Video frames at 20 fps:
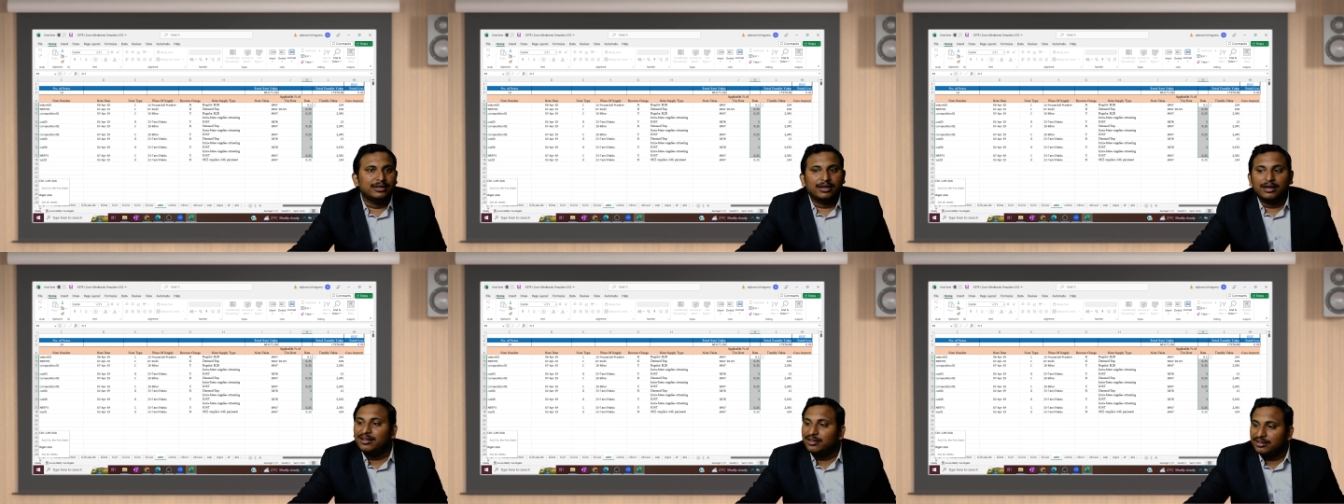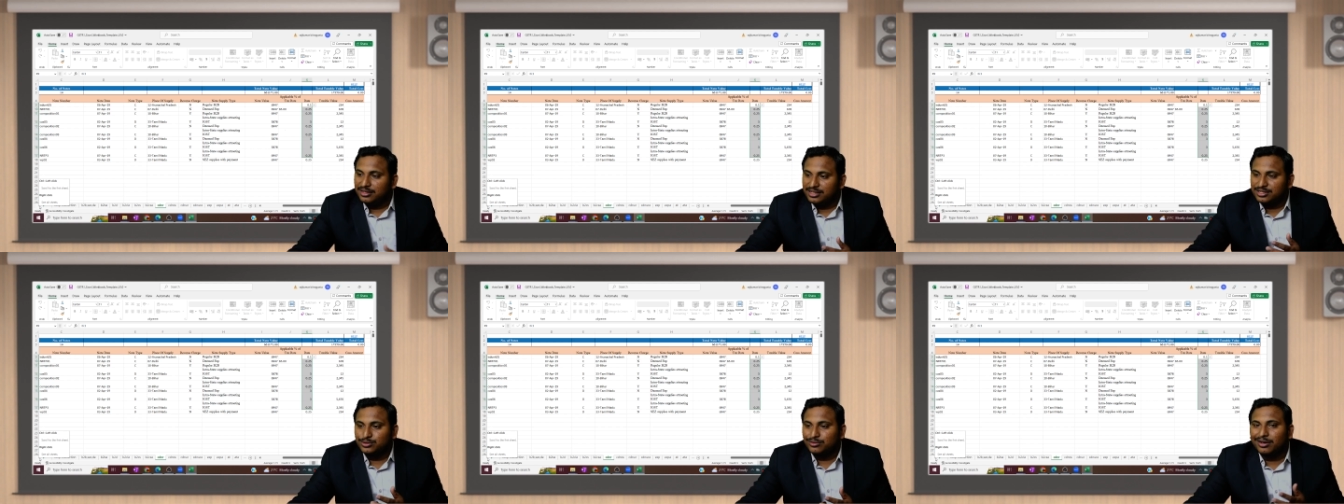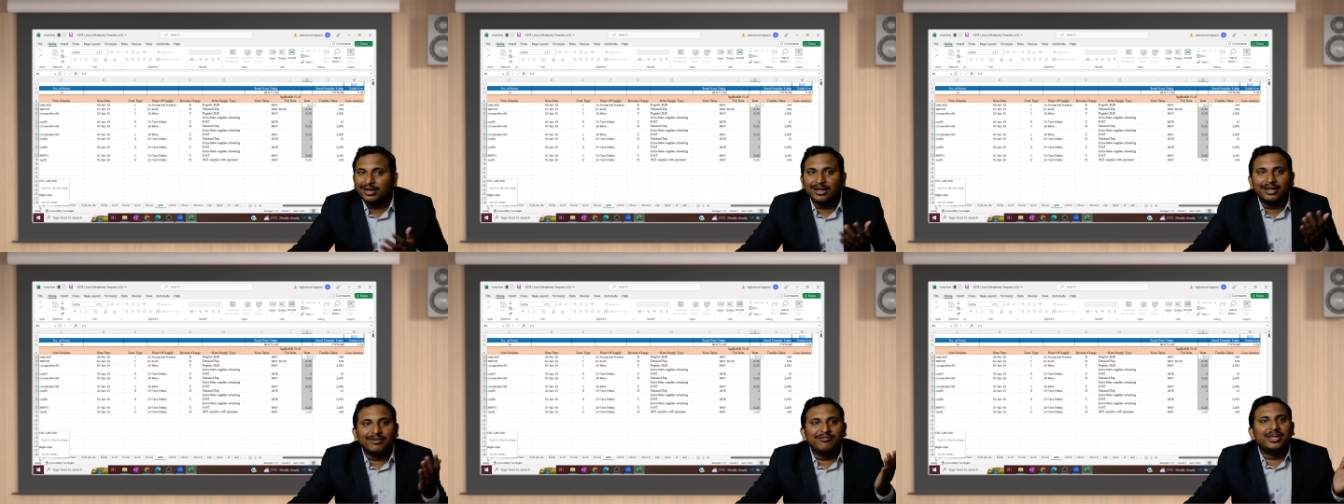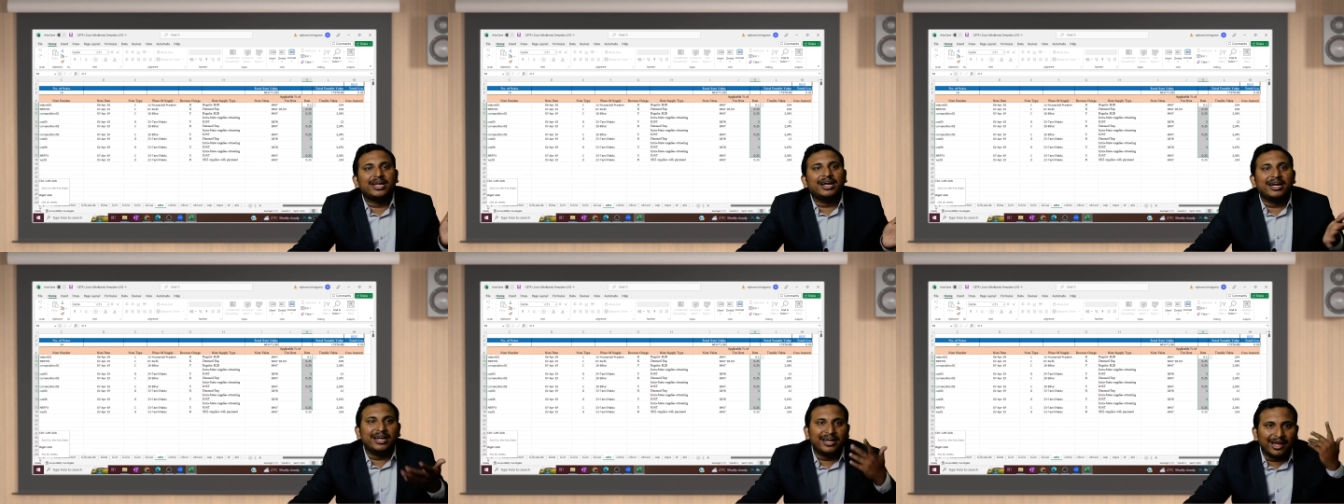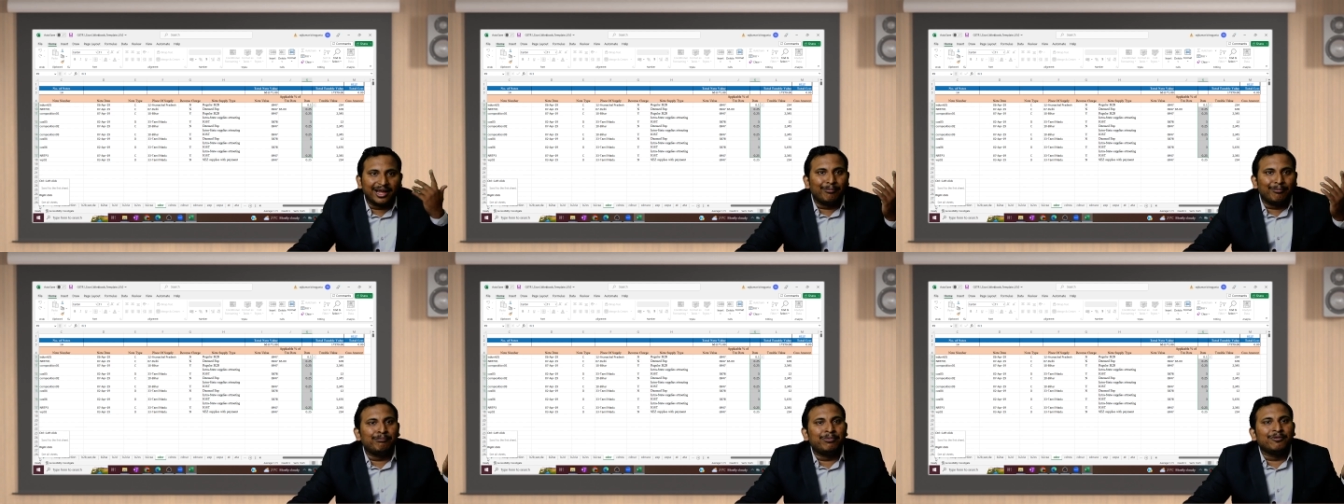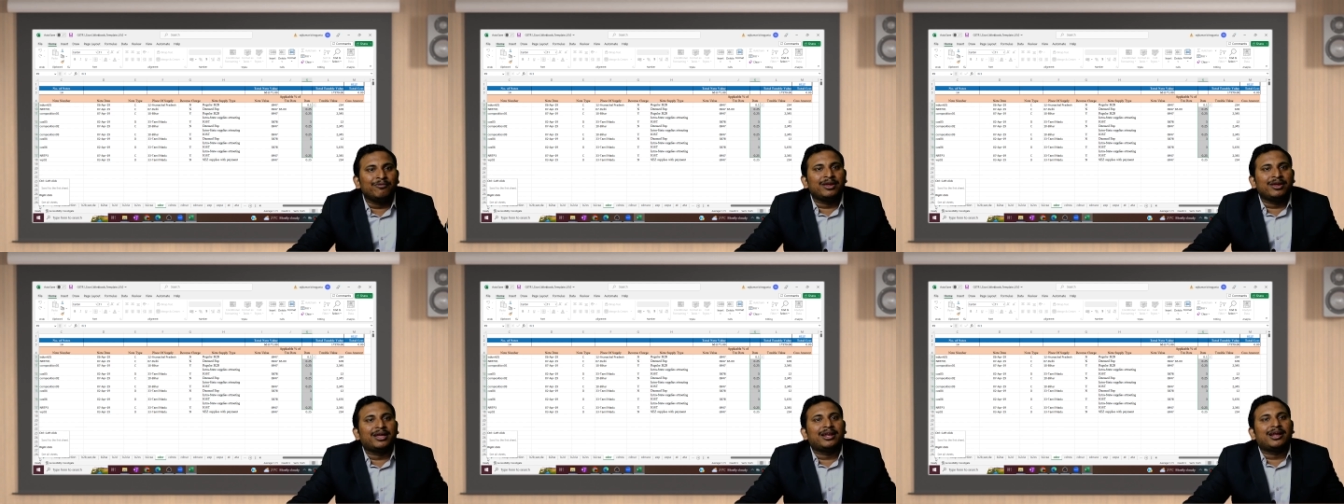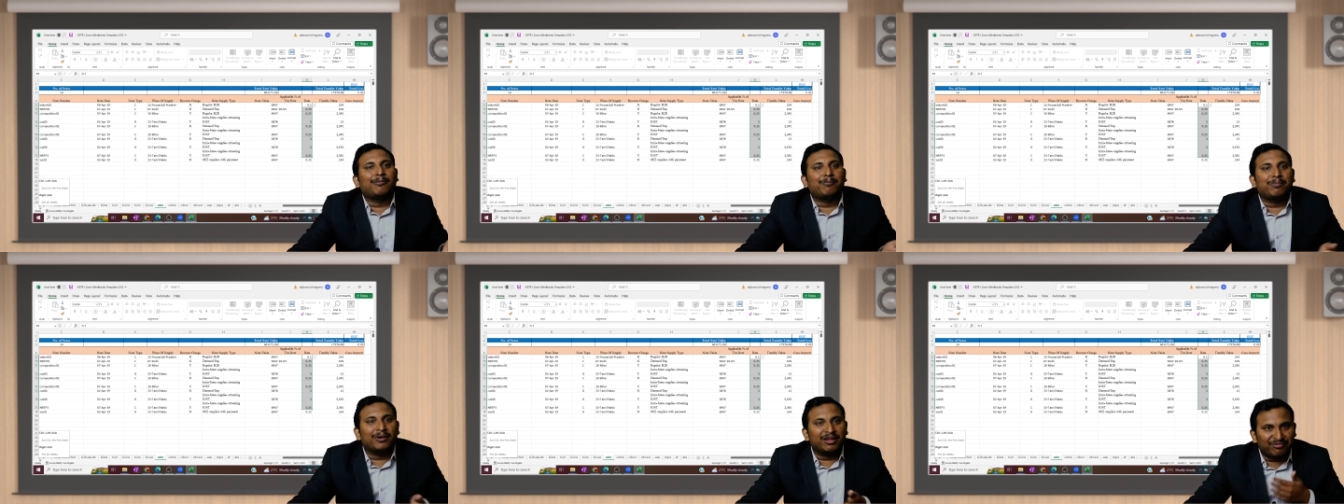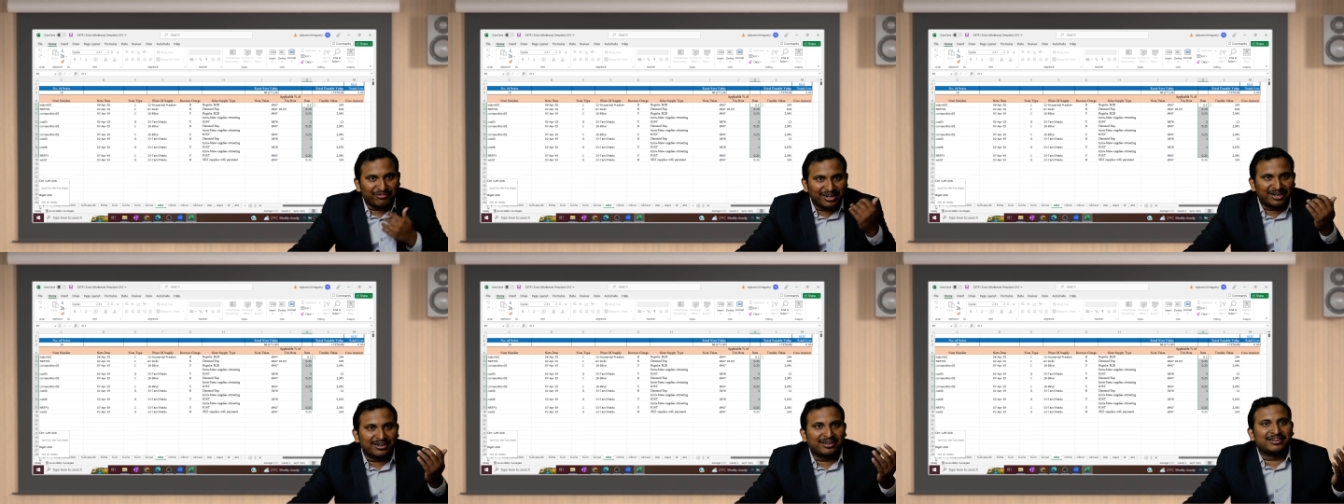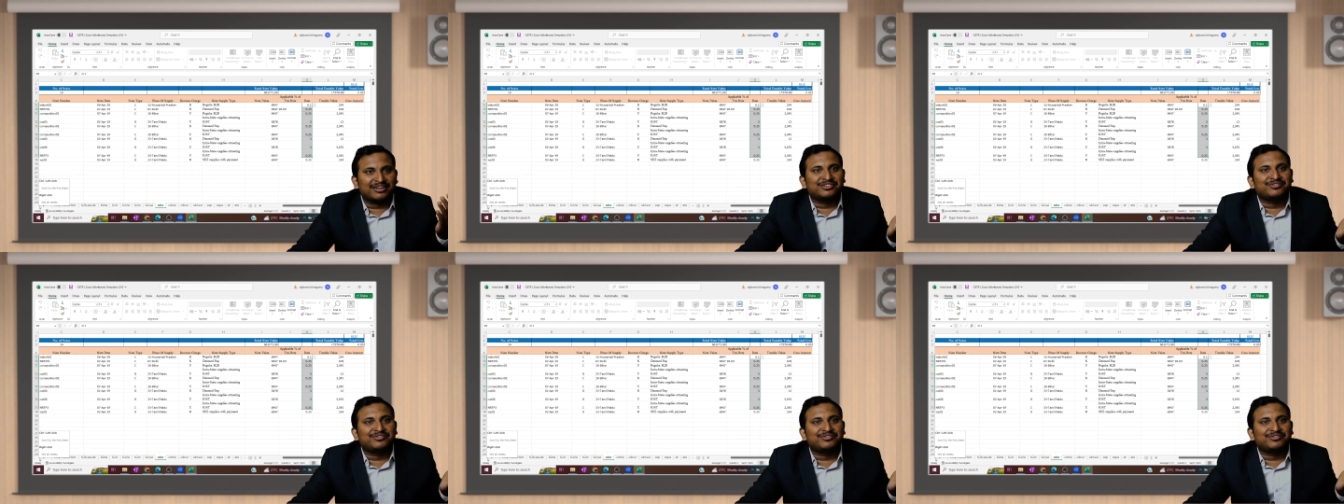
This one we can dump, we can apply filters,